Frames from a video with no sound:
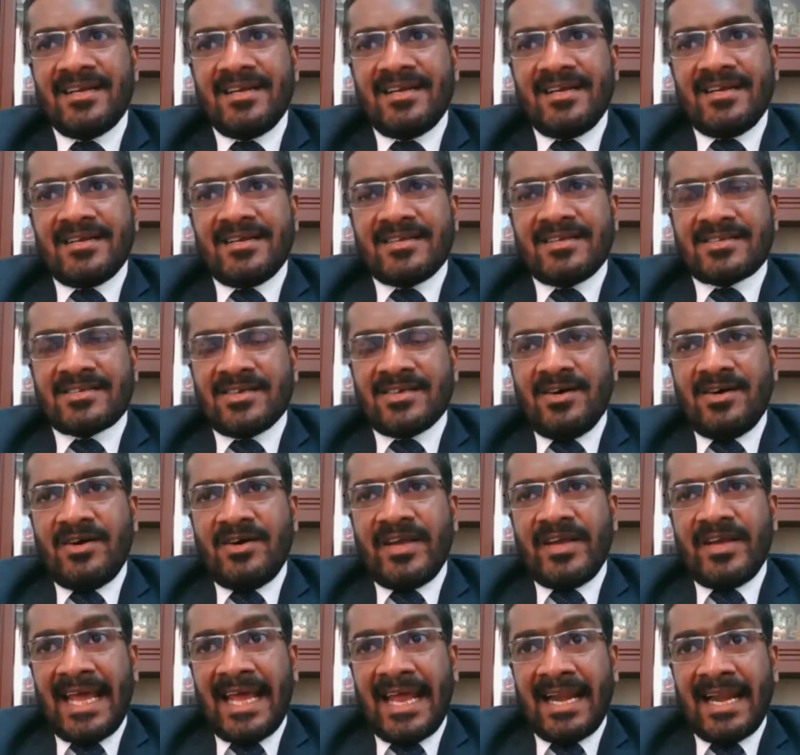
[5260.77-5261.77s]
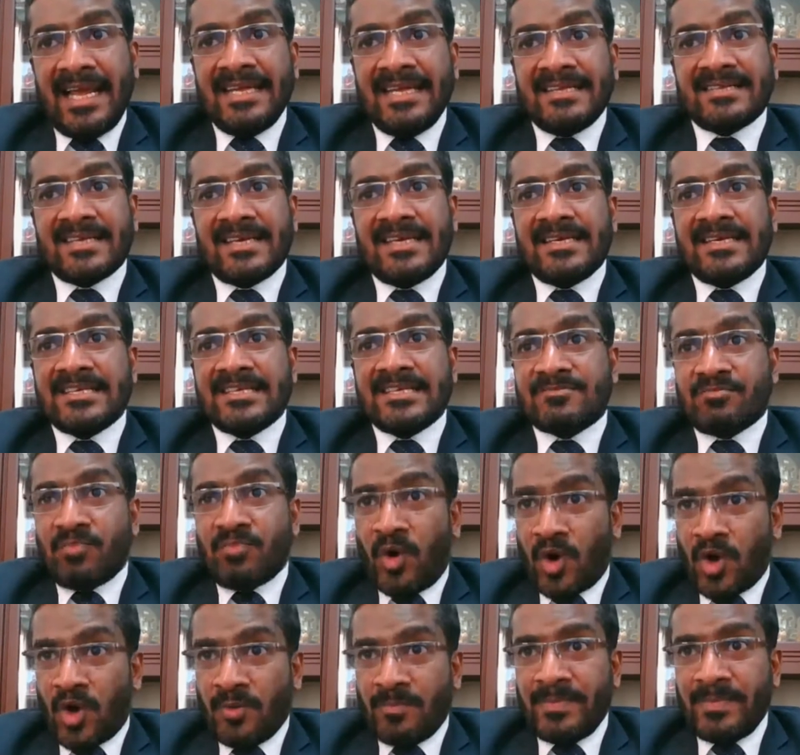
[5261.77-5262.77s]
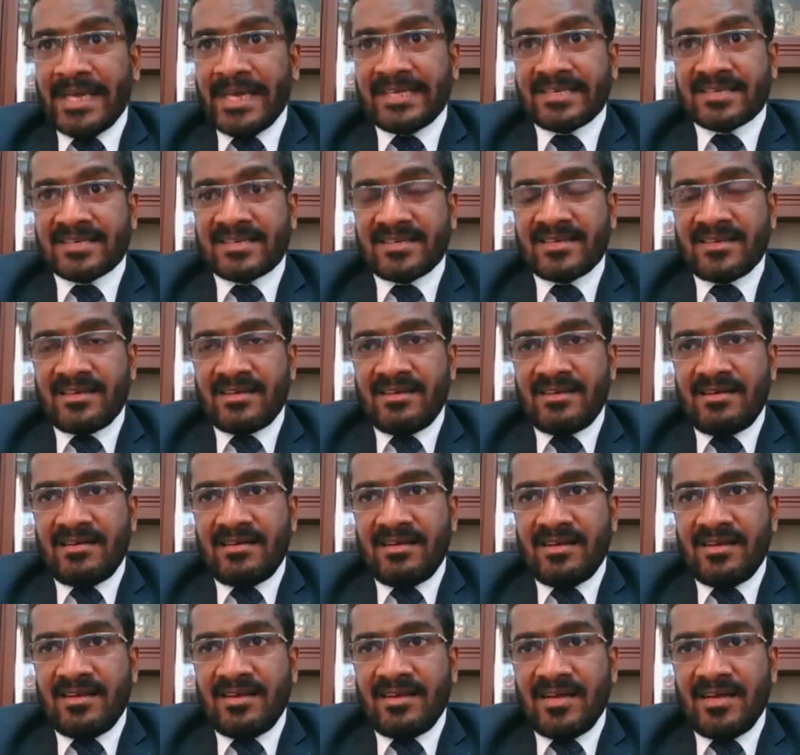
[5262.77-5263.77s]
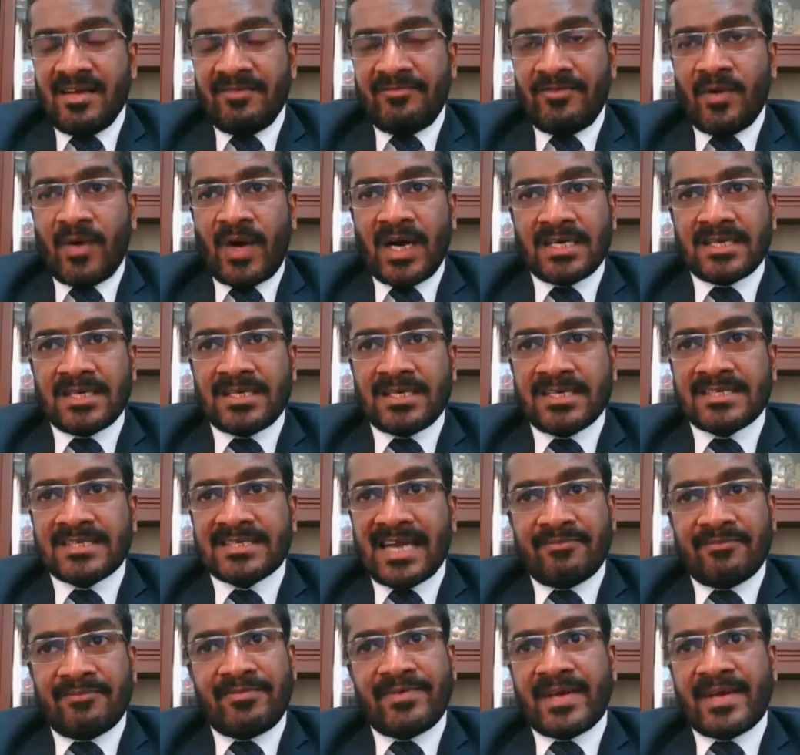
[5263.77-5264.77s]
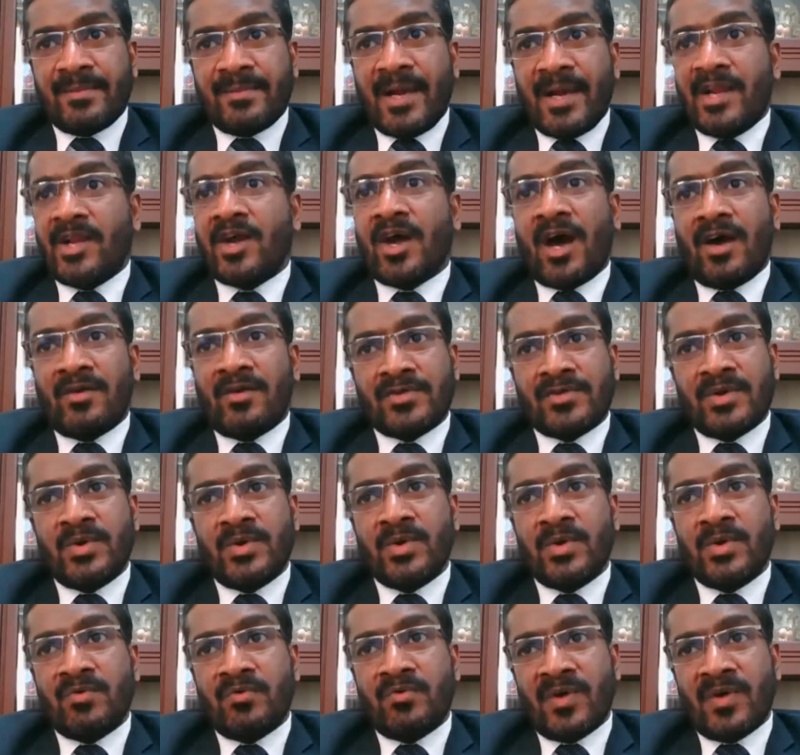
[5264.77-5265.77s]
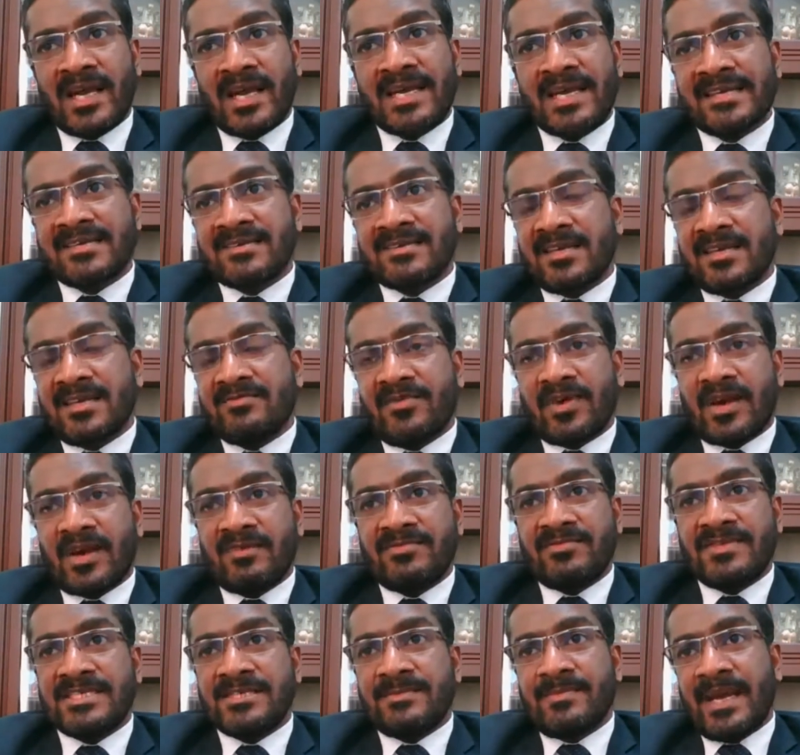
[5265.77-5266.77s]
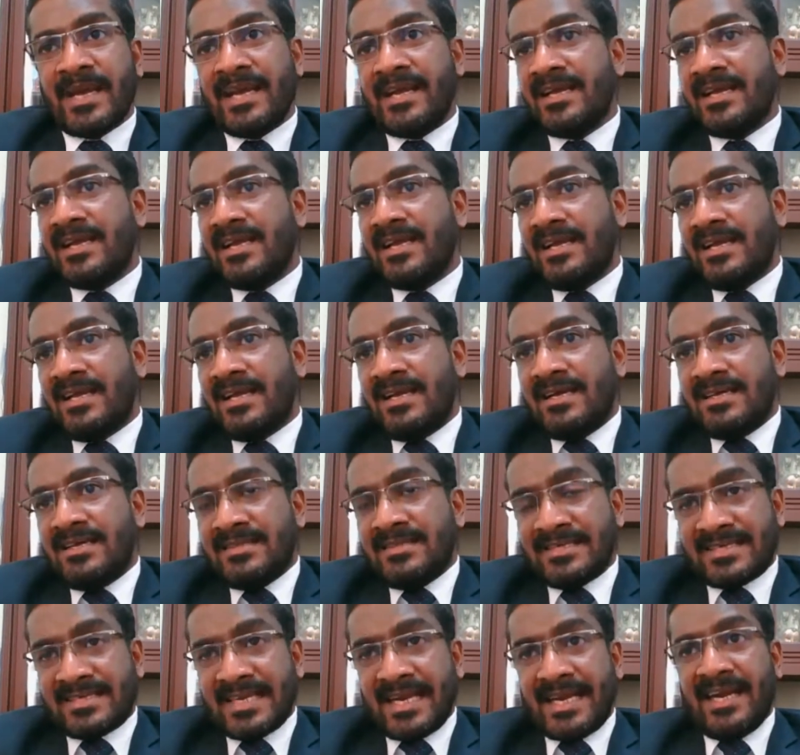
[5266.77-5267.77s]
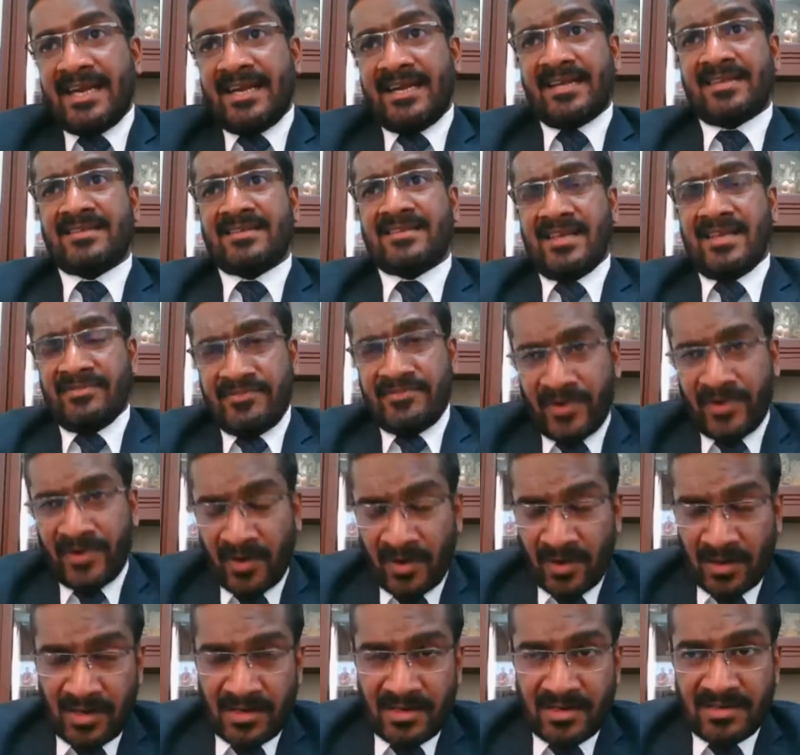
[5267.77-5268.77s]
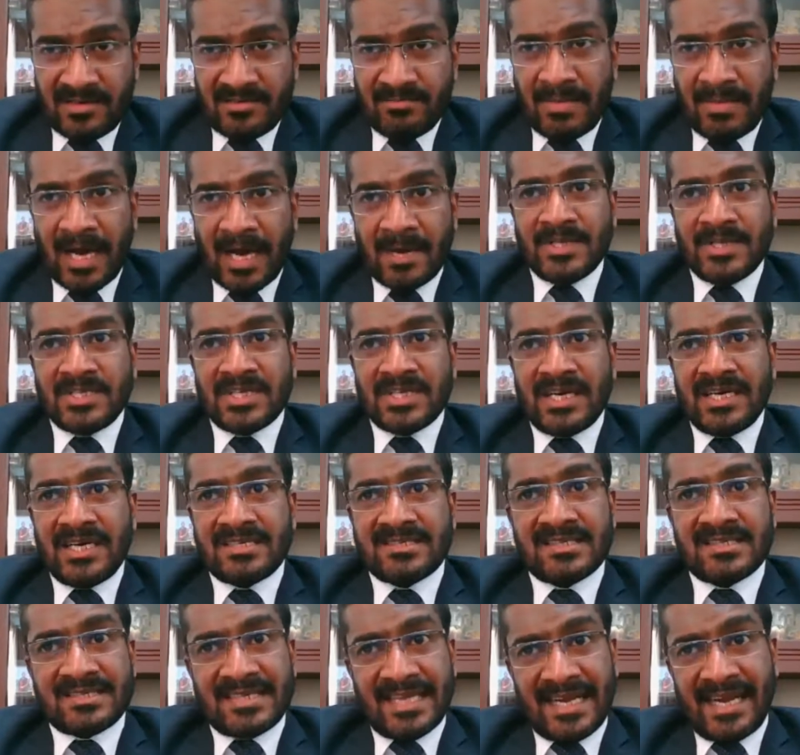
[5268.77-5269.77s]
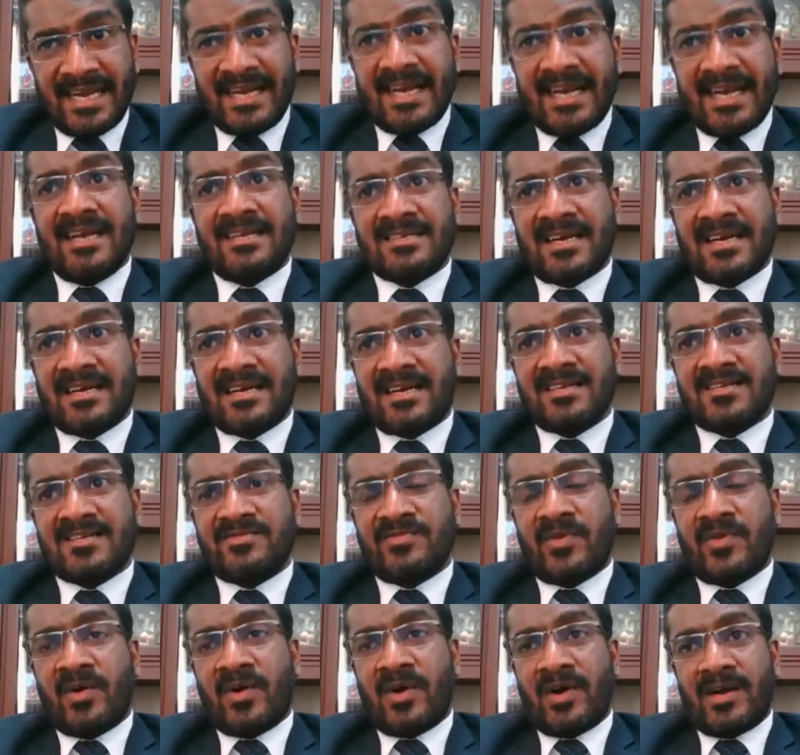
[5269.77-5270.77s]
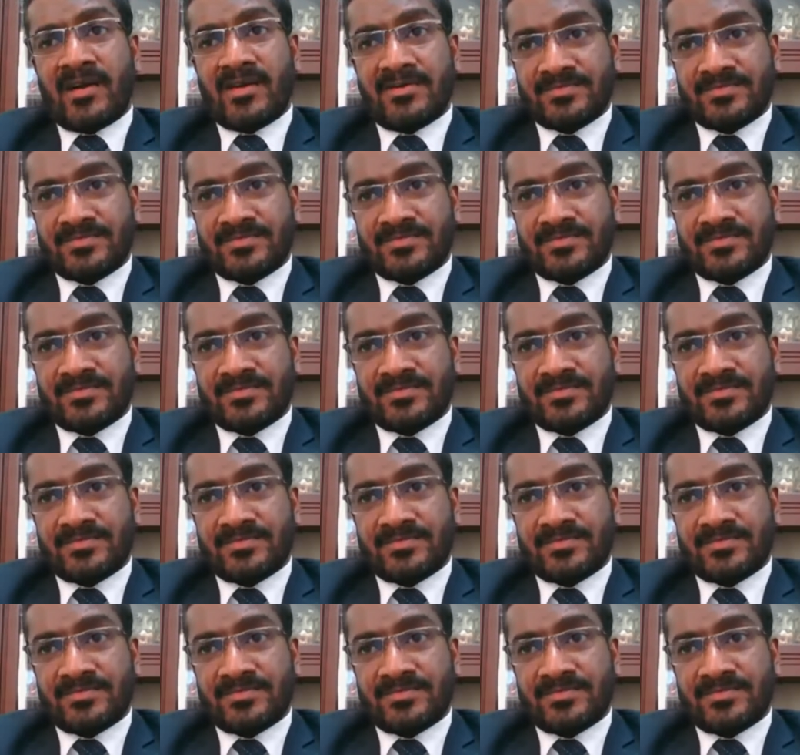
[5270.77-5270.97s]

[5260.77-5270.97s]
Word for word: So in ELISA, it is monoplex. If you want to test amphetamine, you have to do one testing for amphetamine the second testing for barbiturates, the second ELISA test for